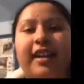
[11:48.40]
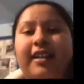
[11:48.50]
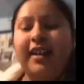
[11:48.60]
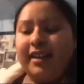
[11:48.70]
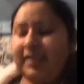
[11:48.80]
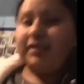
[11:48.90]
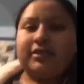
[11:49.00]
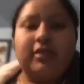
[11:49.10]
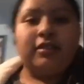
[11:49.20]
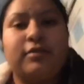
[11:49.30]
guys,
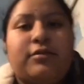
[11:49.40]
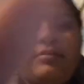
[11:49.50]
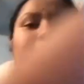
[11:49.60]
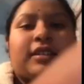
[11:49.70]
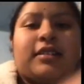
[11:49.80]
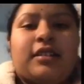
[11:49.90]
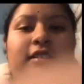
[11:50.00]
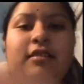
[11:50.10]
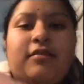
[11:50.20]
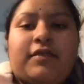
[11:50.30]
so, ooh, I got a
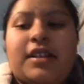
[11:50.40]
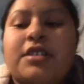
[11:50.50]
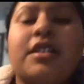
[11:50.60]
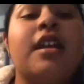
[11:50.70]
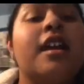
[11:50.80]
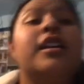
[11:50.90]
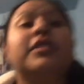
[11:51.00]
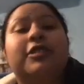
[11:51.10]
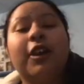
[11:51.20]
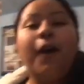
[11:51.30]
notification.
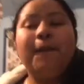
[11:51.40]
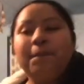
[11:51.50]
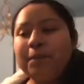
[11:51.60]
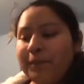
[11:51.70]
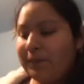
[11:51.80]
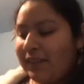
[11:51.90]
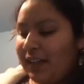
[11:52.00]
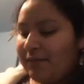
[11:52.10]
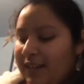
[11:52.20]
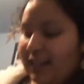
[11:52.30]
So,
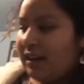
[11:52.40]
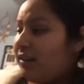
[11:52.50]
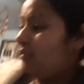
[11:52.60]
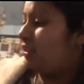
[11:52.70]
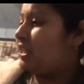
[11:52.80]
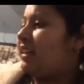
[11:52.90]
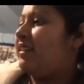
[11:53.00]
right now, your jacket.